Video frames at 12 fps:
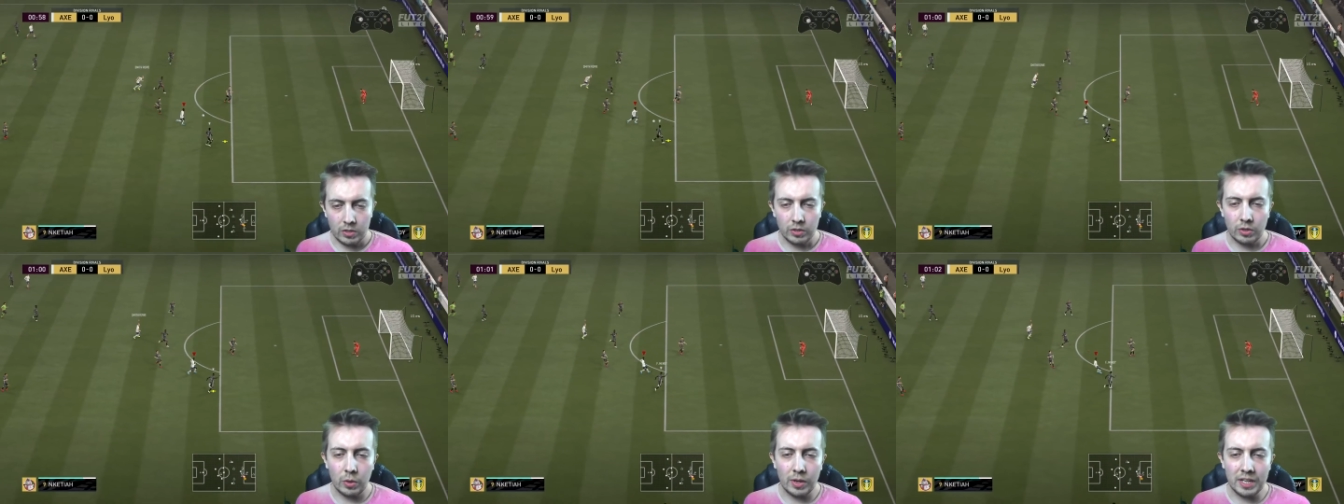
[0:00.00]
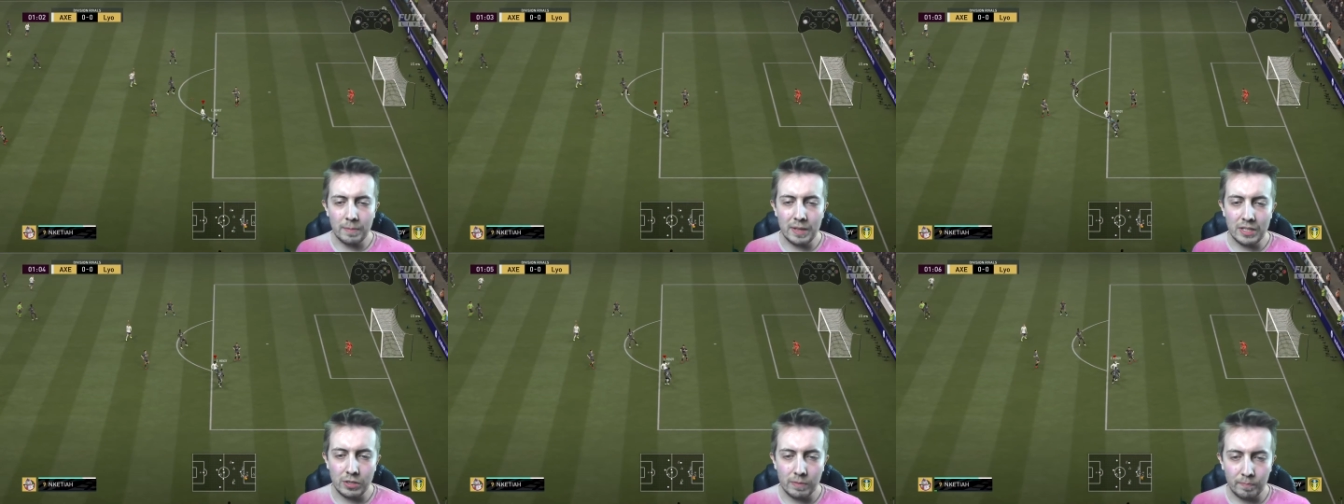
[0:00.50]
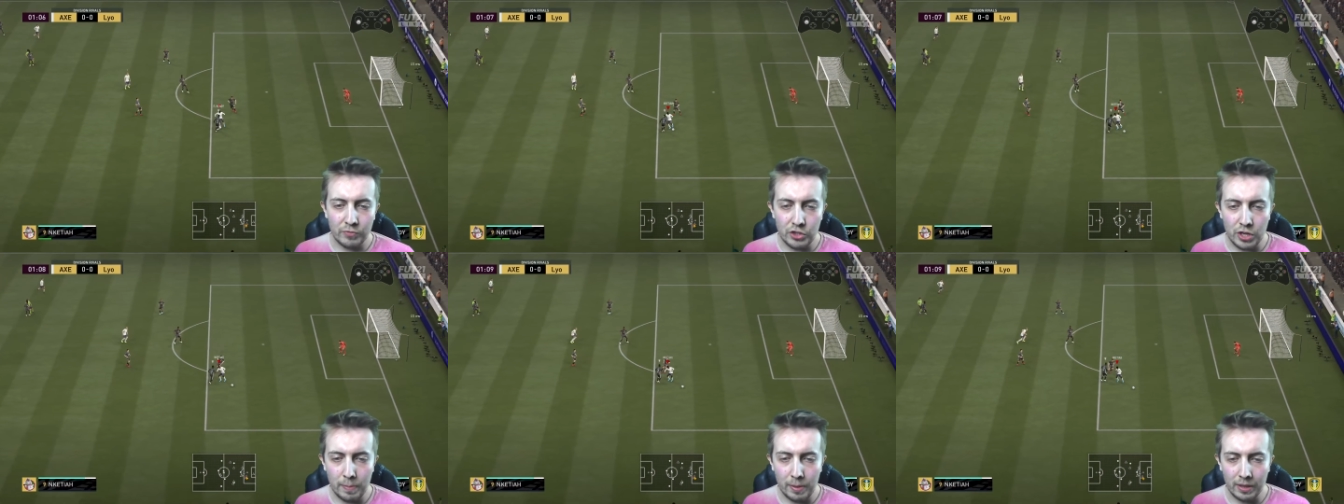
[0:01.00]
No, I didn't mean to
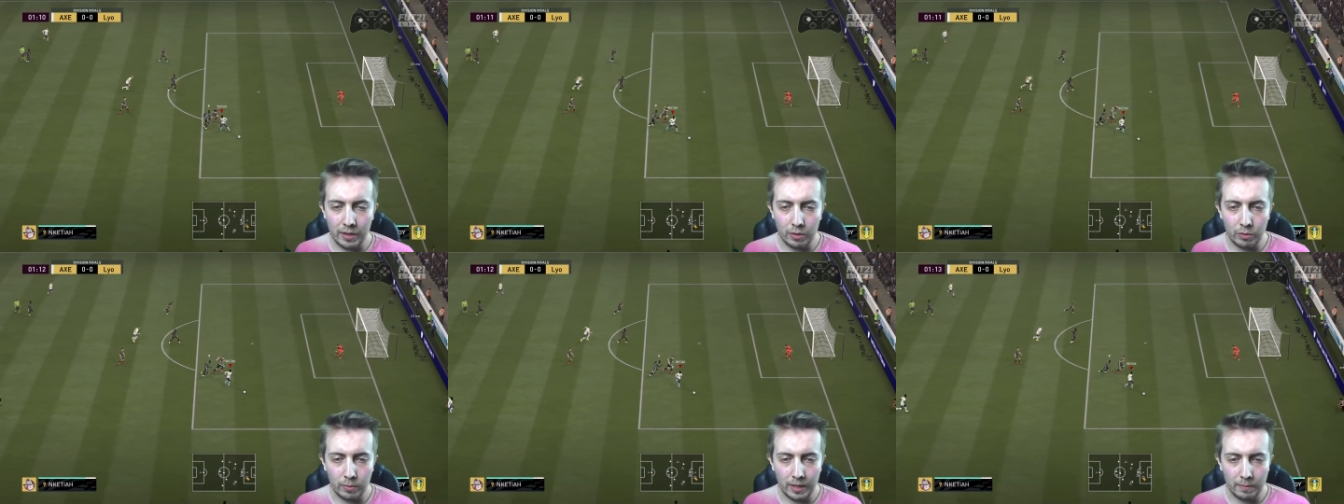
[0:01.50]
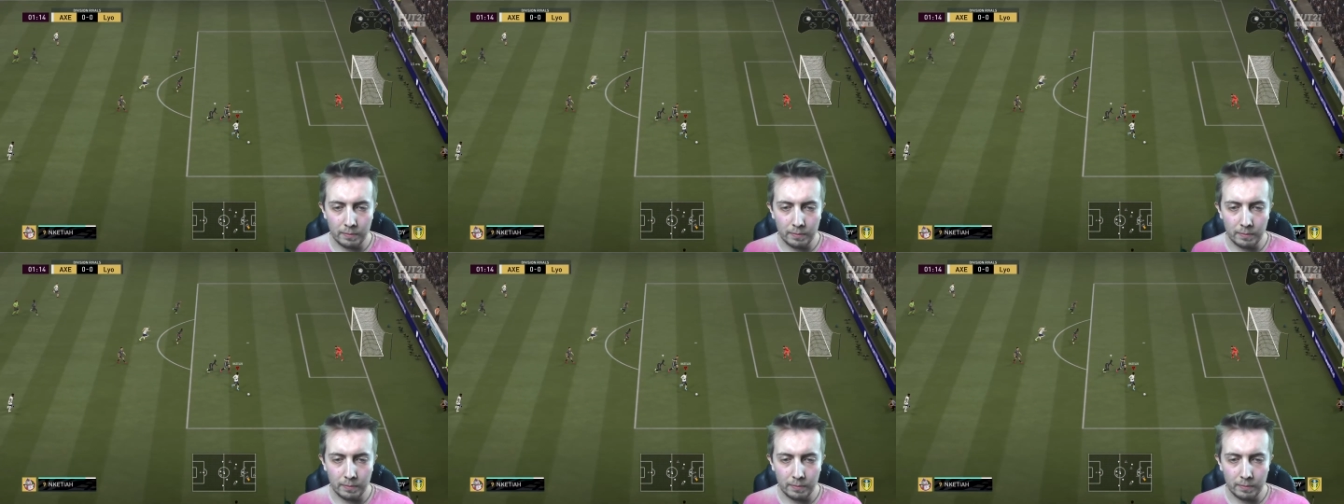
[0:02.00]
chip it though. Oh wait.